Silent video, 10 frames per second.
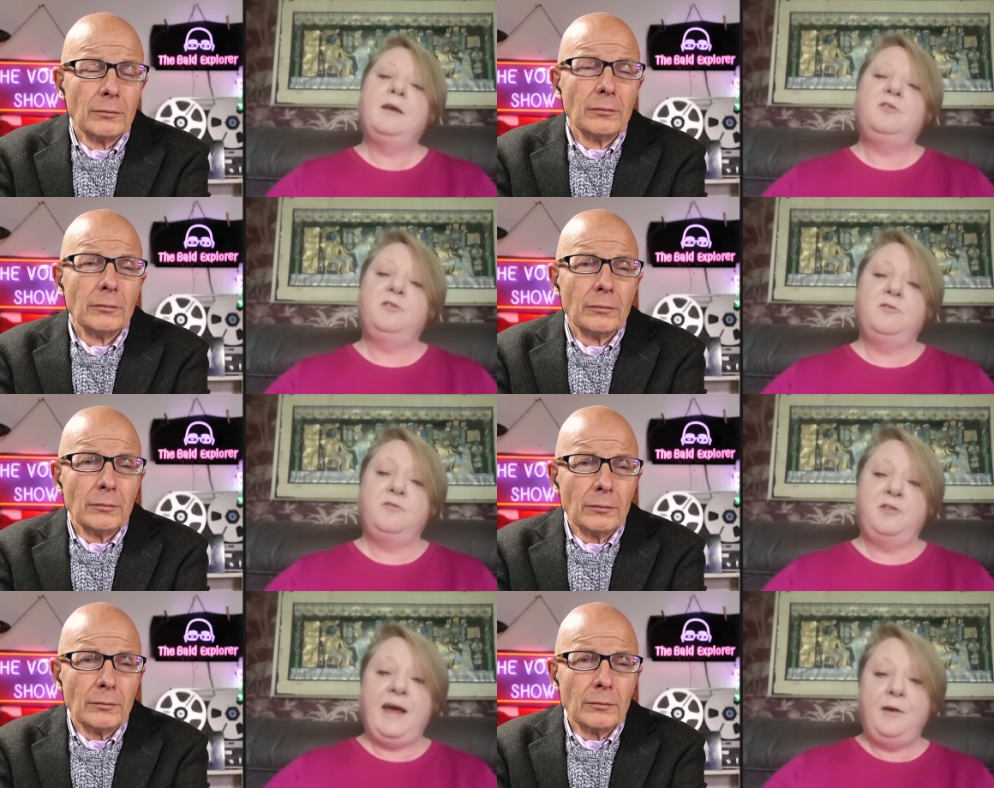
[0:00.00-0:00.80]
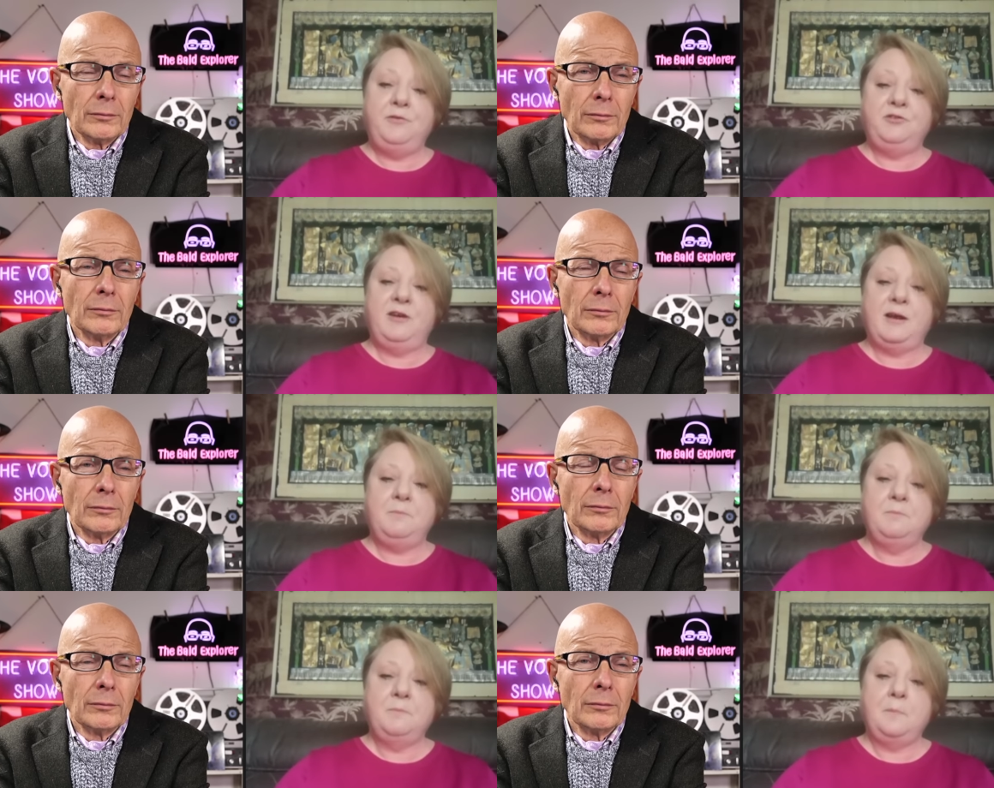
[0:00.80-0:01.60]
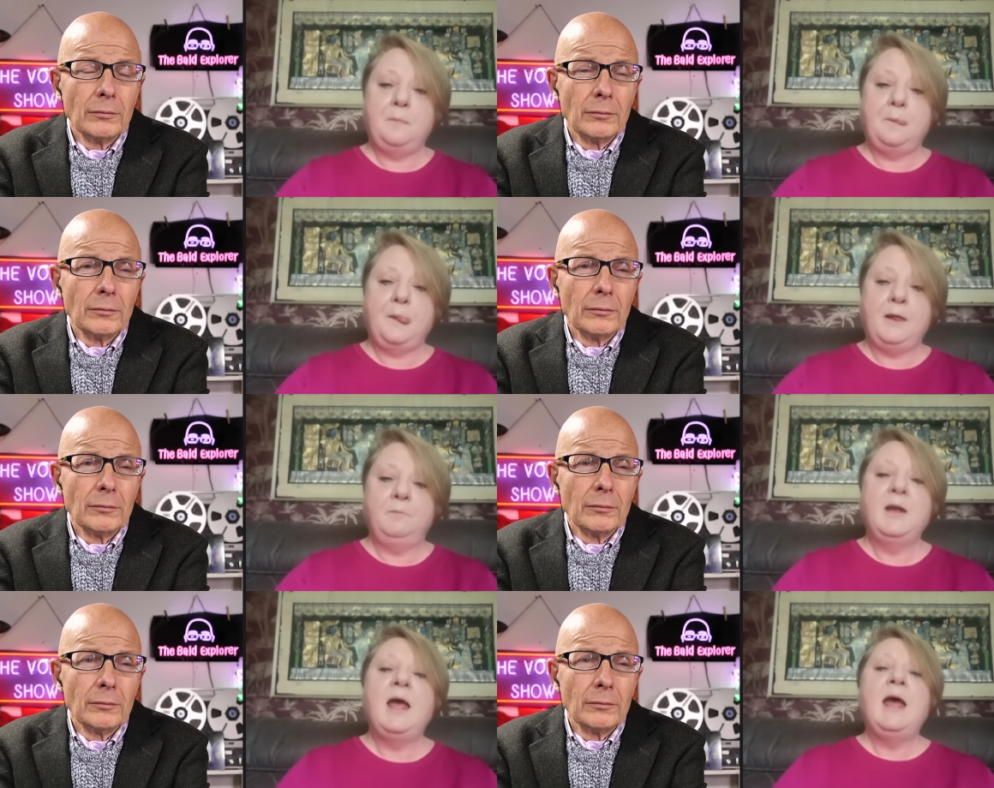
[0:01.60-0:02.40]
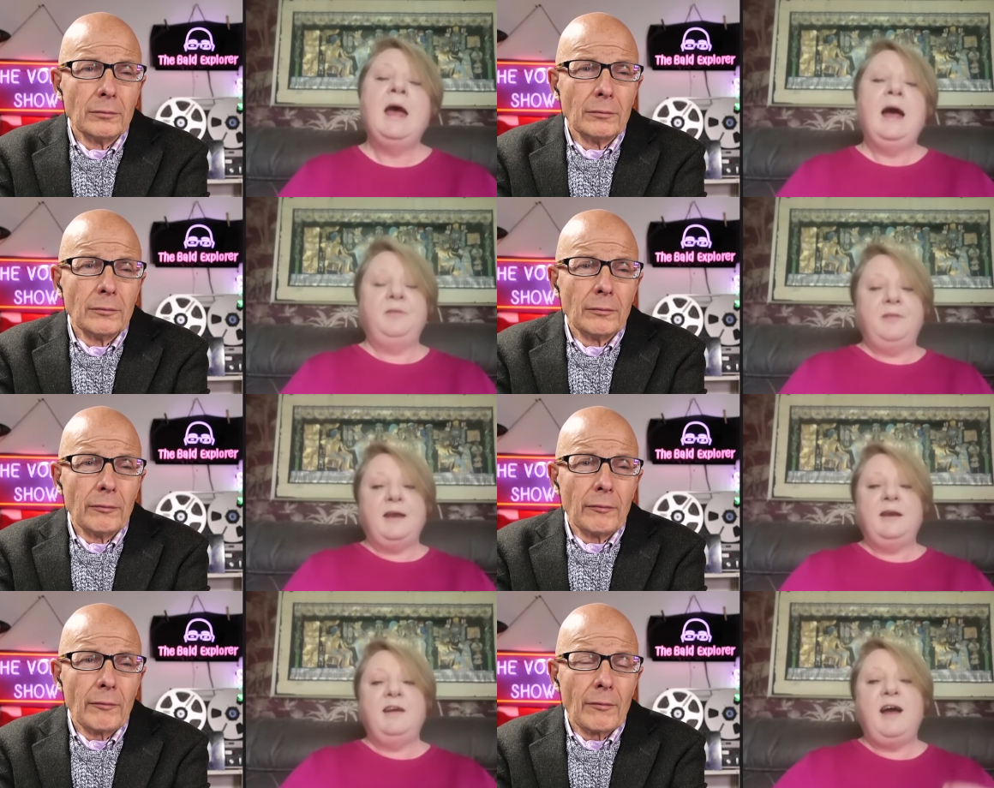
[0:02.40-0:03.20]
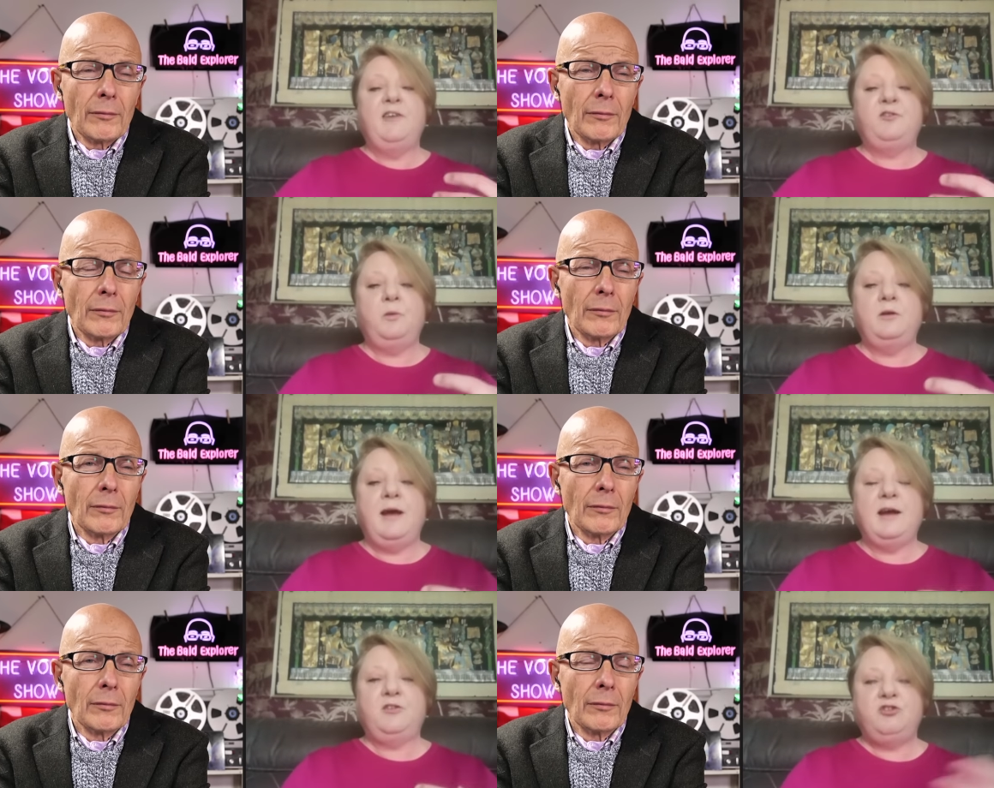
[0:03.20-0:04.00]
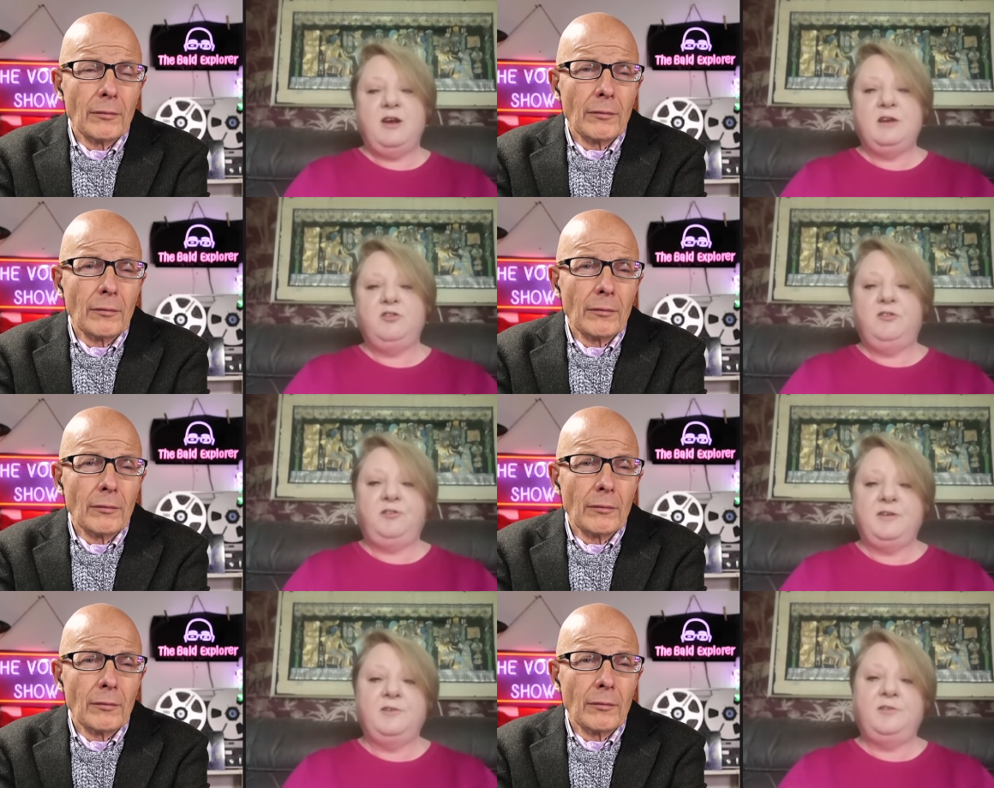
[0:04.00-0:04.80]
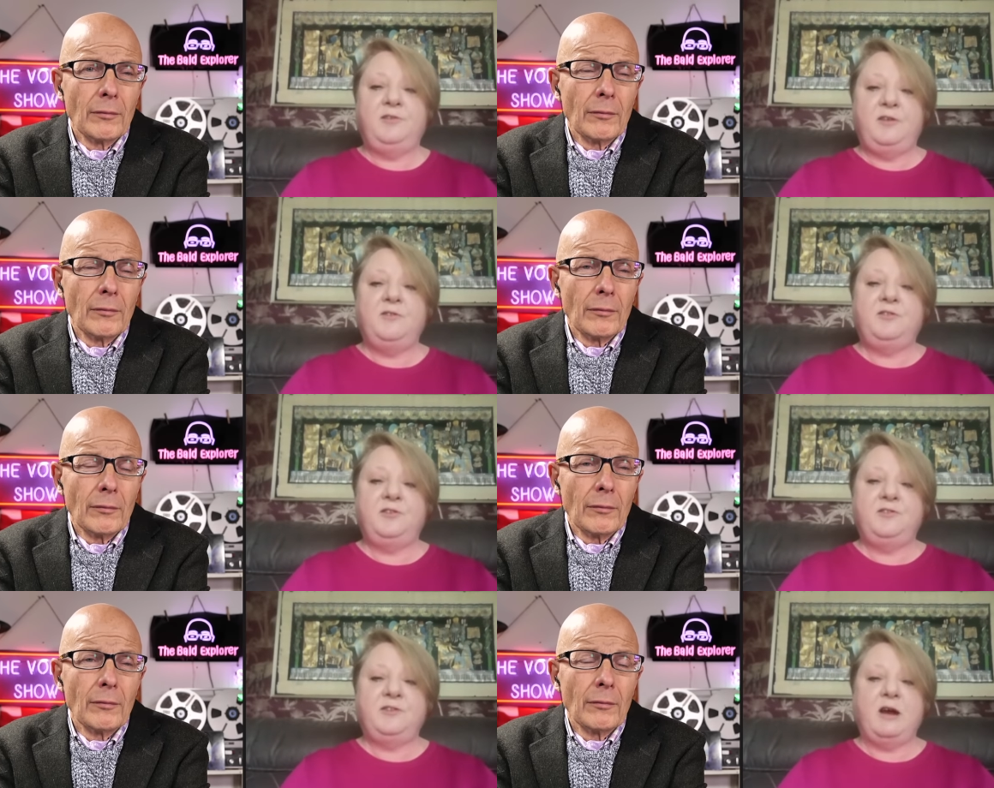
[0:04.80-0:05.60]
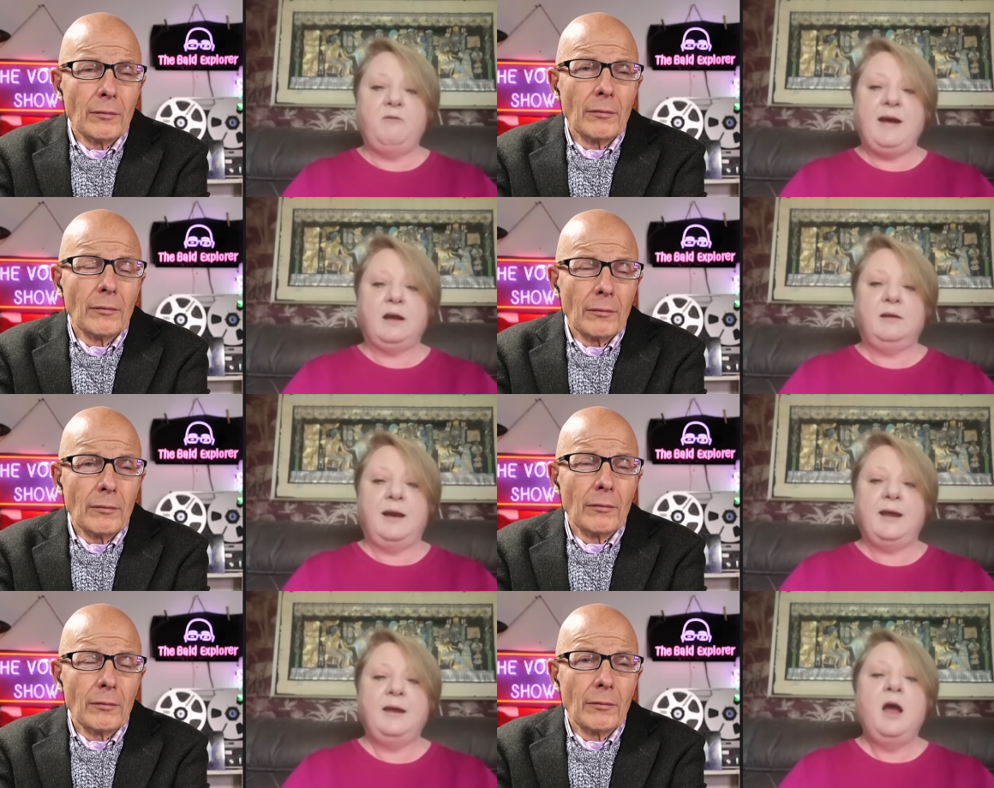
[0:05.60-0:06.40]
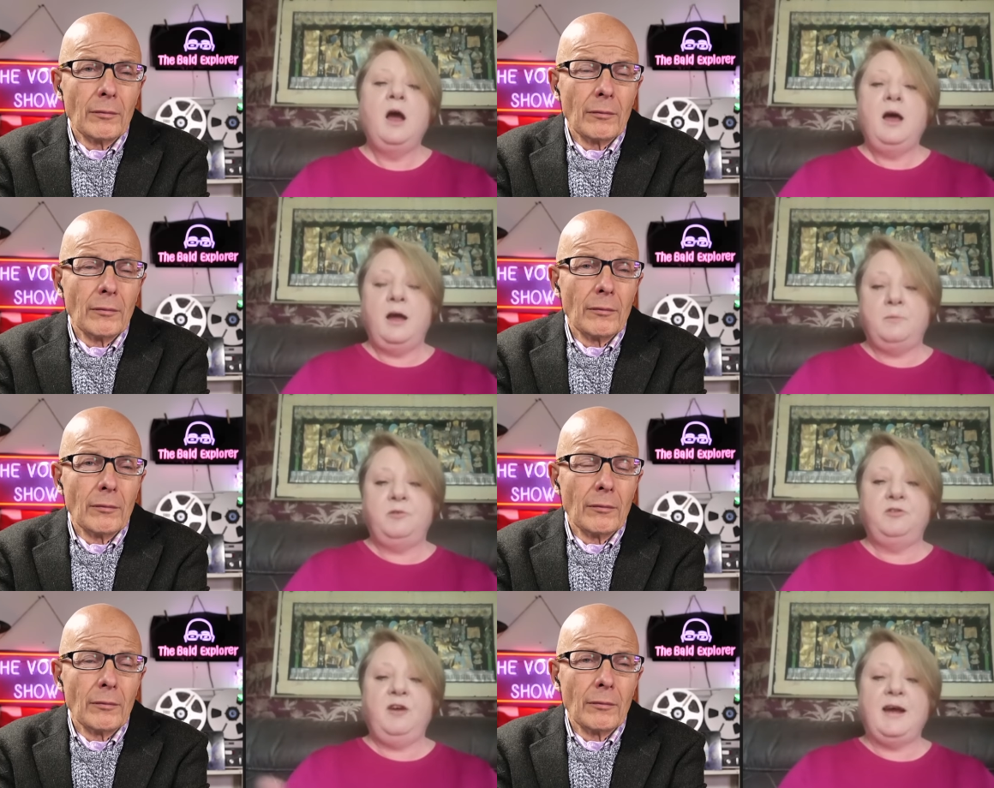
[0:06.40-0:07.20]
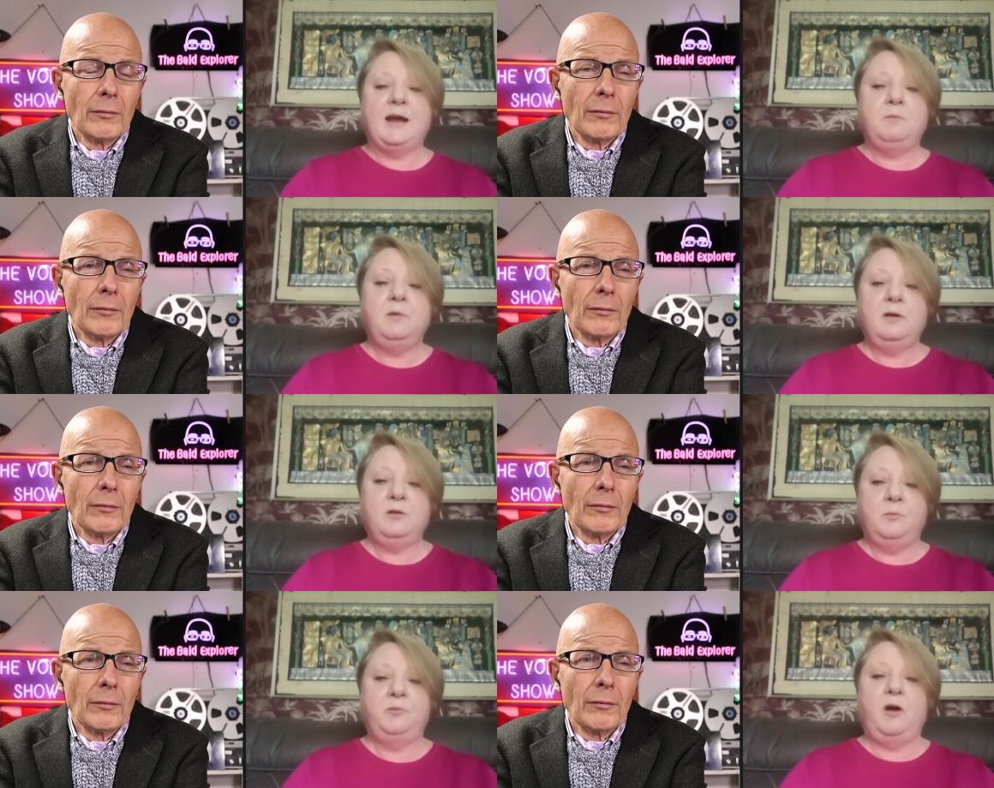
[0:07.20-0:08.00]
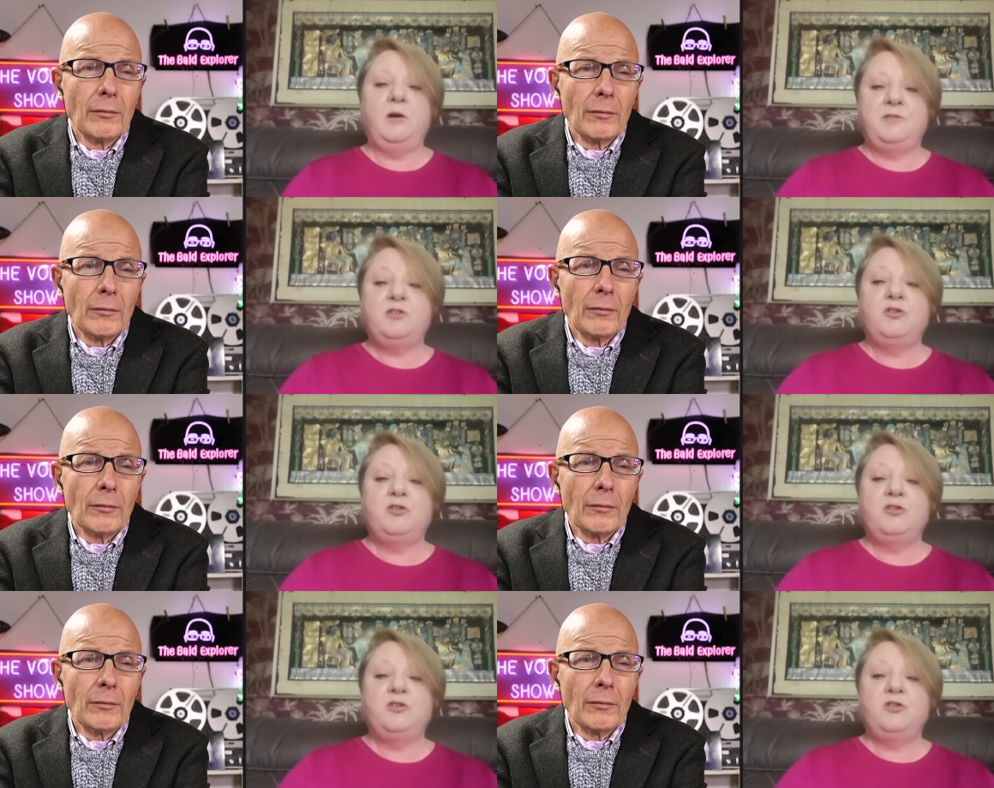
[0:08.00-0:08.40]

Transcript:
Speaker 1: to, for the health team. And then, it, eh, as we're exchanging skills and services directly, um, the time comes off each